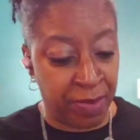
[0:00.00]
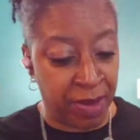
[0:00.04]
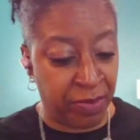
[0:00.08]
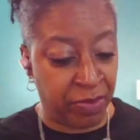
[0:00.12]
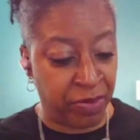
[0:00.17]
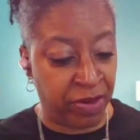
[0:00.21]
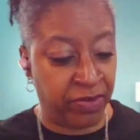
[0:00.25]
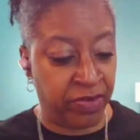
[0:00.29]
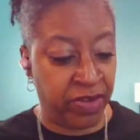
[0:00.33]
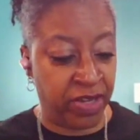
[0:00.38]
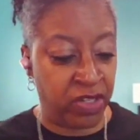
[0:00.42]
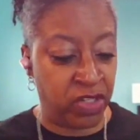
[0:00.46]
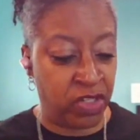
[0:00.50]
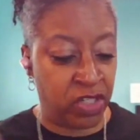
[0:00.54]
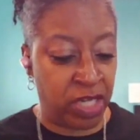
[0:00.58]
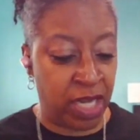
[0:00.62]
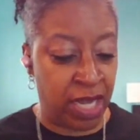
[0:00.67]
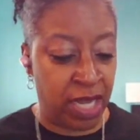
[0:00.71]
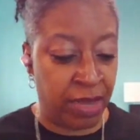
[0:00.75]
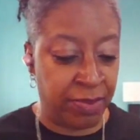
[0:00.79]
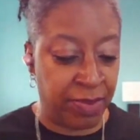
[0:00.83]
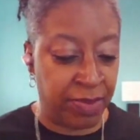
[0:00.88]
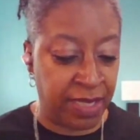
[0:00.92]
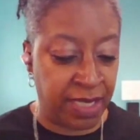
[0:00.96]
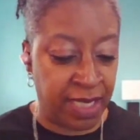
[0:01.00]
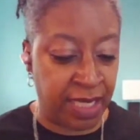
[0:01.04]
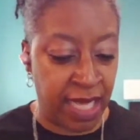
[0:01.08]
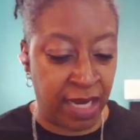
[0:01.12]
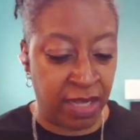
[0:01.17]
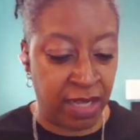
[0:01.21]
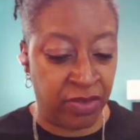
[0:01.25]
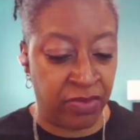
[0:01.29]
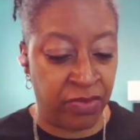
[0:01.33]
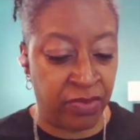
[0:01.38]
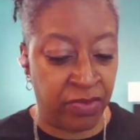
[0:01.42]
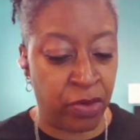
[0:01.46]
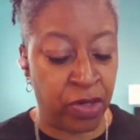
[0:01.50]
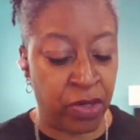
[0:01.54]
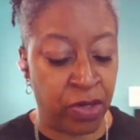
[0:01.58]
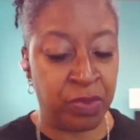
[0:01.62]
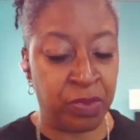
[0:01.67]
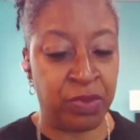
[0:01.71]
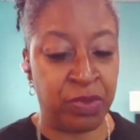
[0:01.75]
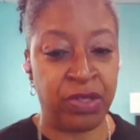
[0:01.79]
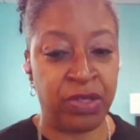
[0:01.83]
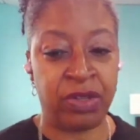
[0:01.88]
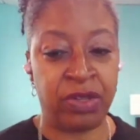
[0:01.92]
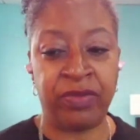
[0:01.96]
but my previous job as head of the
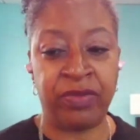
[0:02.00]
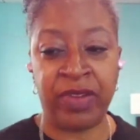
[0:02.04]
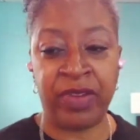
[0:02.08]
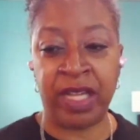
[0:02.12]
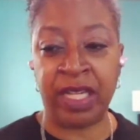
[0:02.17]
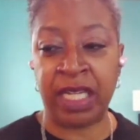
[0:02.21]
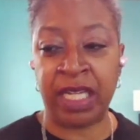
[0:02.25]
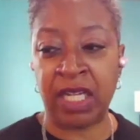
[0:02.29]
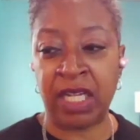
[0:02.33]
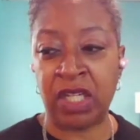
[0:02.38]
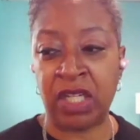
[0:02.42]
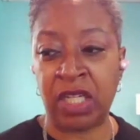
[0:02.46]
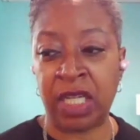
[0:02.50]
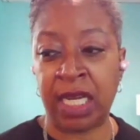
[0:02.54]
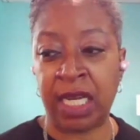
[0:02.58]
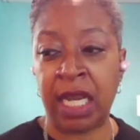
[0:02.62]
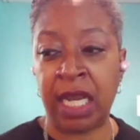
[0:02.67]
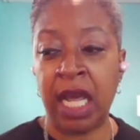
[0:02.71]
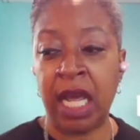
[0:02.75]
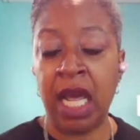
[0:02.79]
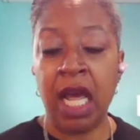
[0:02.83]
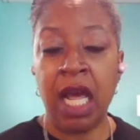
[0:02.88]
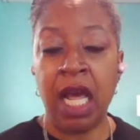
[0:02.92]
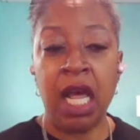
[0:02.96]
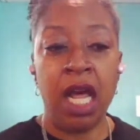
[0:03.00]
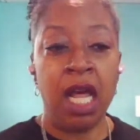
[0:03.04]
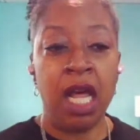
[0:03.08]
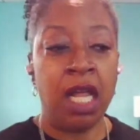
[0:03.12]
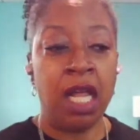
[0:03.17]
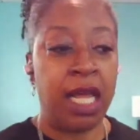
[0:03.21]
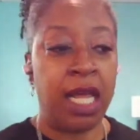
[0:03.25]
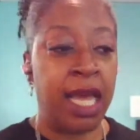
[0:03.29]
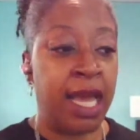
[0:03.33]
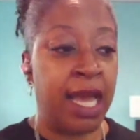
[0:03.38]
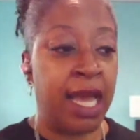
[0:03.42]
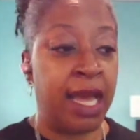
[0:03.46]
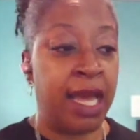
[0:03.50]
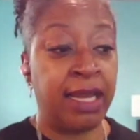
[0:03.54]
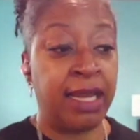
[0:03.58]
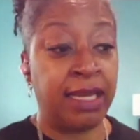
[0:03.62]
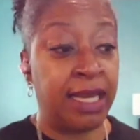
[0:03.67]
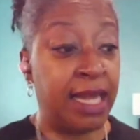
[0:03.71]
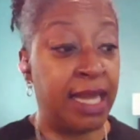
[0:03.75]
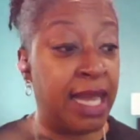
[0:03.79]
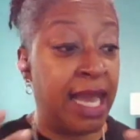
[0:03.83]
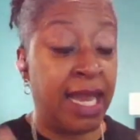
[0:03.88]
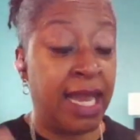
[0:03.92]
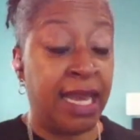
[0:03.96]
Forest Preserve Foundation,
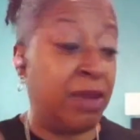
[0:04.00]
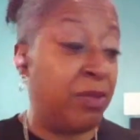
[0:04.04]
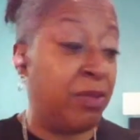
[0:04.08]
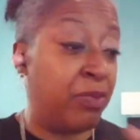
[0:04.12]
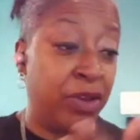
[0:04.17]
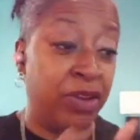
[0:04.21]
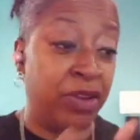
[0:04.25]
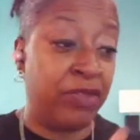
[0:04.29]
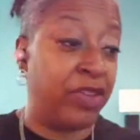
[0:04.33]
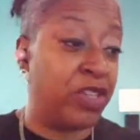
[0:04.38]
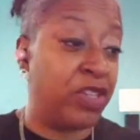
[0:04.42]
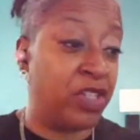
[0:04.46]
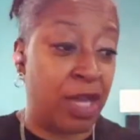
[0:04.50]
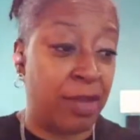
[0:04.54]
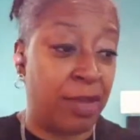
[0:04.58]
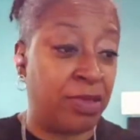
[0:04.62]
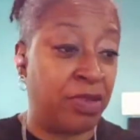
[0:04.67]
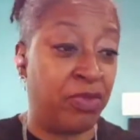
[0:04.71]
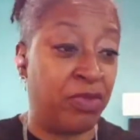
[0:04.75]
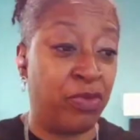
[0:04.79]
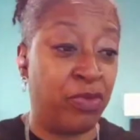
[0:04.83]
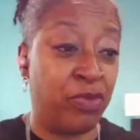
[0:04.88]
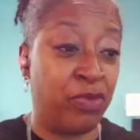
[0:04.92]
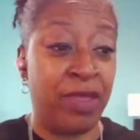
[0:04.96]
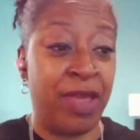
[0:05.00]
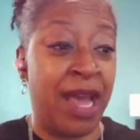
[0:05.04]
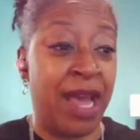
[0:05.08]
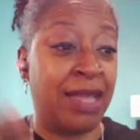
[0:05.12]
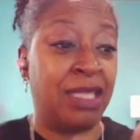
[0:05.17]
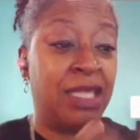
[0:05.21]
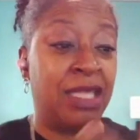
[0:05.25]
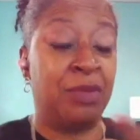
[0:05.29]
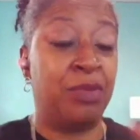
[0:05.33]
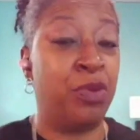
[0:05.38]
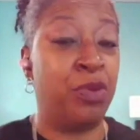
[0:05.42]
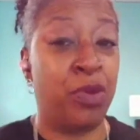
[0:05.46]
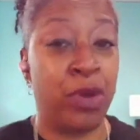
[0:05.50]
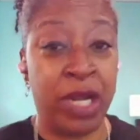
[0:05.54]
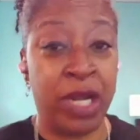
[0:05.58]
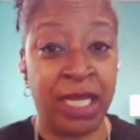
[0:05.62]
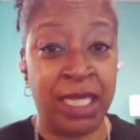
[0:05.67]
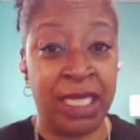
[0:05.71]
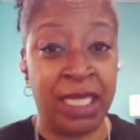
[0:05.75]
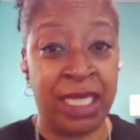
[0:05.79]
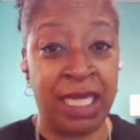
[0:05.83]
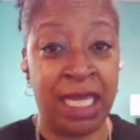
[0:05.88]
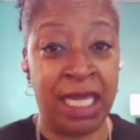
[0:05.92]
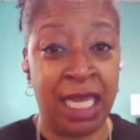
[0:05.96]
and in previous jobs before that,
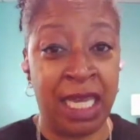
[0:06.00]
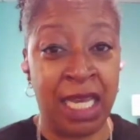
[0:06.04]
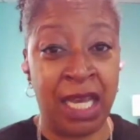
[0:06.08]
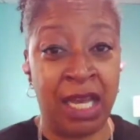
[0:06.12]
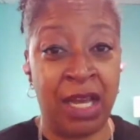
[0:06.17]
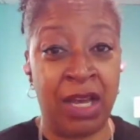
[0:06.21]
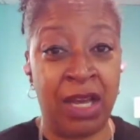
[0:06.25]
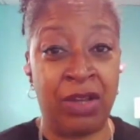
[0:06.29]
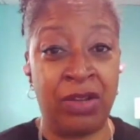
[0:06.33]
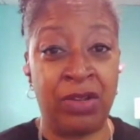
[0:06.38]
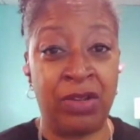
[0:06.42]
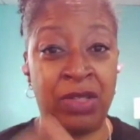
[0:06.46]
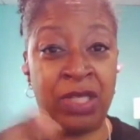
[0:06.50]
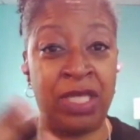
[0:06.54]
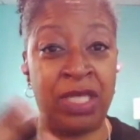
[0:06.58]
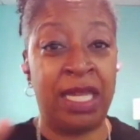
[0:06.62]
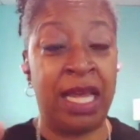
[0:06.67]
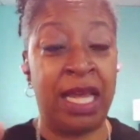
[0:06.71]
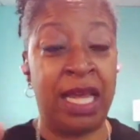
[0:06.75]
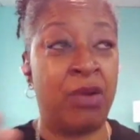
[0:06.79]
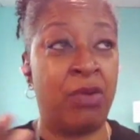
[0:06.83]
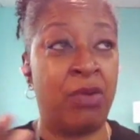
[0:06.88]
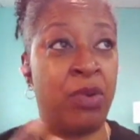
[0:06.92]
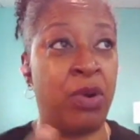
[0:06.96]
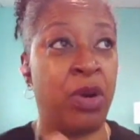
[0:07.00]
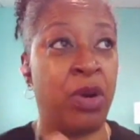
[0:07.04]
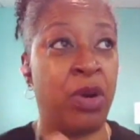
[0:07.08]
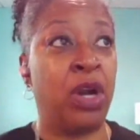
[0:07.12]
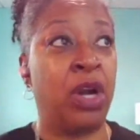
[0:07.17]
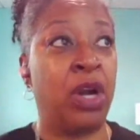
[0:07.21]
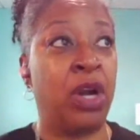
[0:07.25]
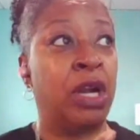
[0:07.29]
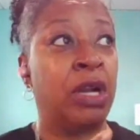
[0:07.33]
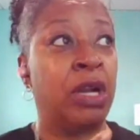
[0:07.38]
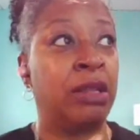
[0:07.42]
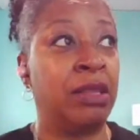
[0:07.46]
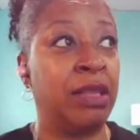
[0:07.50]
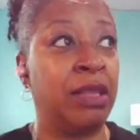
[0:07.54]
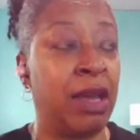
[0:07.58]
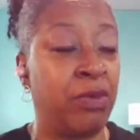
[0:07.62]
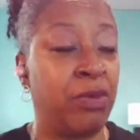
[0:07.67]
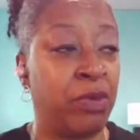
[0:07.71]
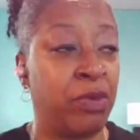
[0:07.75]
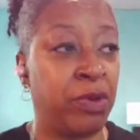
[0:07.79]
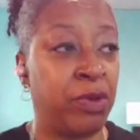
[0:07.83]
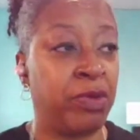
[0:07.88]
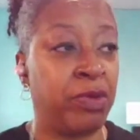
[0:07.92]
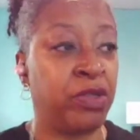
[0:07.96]
supporting CEOs that were
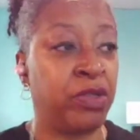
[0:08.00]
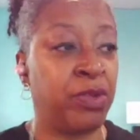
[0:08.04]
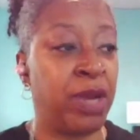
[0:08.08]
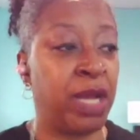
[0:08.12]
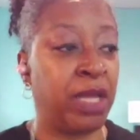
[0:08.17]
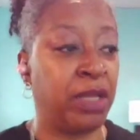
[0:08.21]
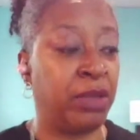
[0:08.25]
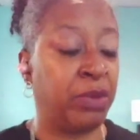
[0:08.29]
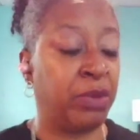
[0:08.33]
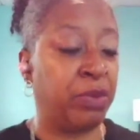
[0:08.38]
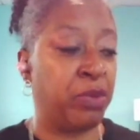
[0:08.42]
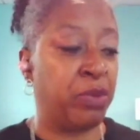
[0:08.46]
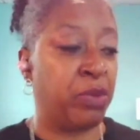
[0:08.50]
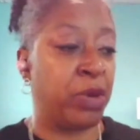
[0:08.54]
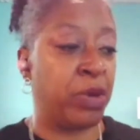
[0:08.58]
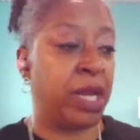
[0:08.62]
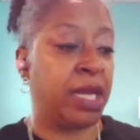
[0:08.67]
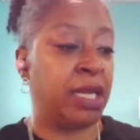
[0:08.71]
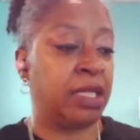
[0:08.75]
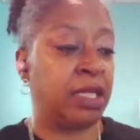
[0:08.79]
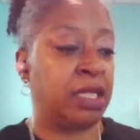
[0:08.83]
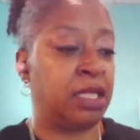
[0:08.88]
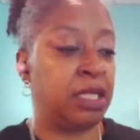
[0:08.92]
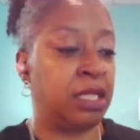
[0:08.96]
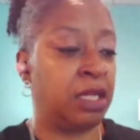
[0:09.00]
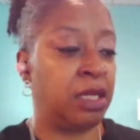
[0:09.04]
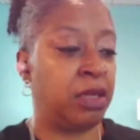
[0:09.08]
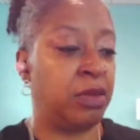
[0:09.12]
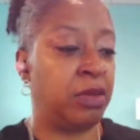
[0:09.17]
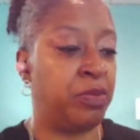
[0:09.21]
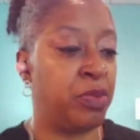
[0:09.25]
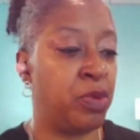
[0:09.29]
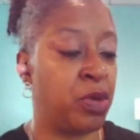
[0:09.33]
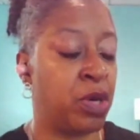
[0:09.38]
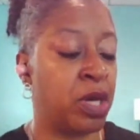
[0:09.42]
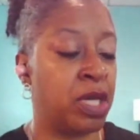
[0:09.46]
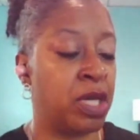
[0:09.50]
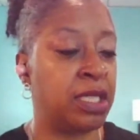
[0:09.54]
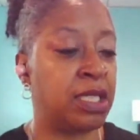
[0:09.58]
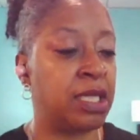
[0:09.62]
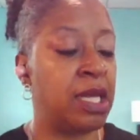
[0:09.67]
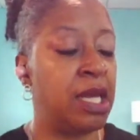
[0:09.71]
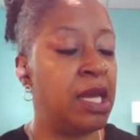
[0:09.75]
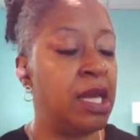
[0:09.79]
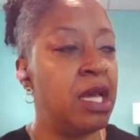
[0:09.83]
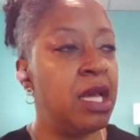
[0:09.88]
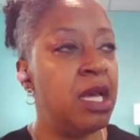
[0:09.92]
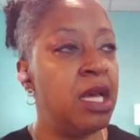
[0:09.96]
directly reporting to
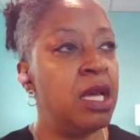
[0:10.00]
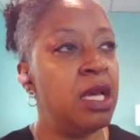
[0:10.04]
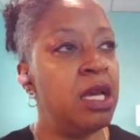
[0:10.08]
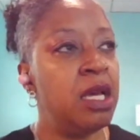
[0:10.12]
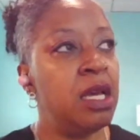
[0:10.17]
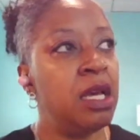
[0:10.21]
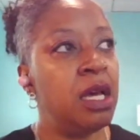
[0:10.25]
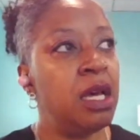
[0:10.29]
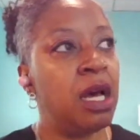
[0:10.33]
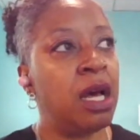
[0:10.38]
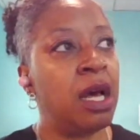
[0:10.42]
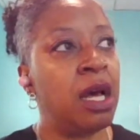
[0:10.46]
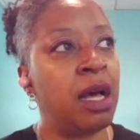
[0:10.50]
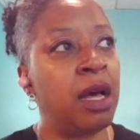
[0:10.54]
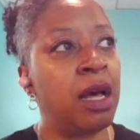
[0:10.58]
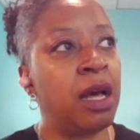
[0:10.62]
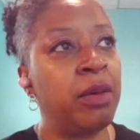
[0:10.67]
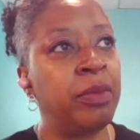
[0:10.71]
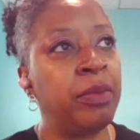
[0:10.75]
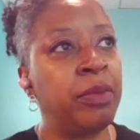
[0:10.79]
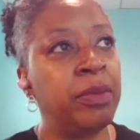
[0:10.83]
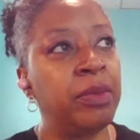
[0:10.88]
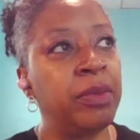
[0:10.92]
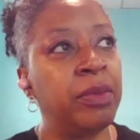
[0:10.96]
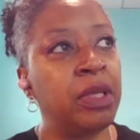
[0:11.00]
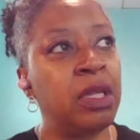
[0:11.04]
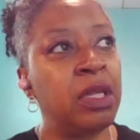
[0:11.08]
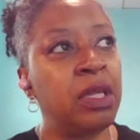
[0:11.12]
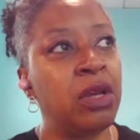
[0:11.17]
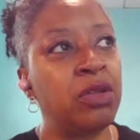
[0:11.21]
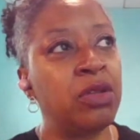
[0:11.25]
boards. So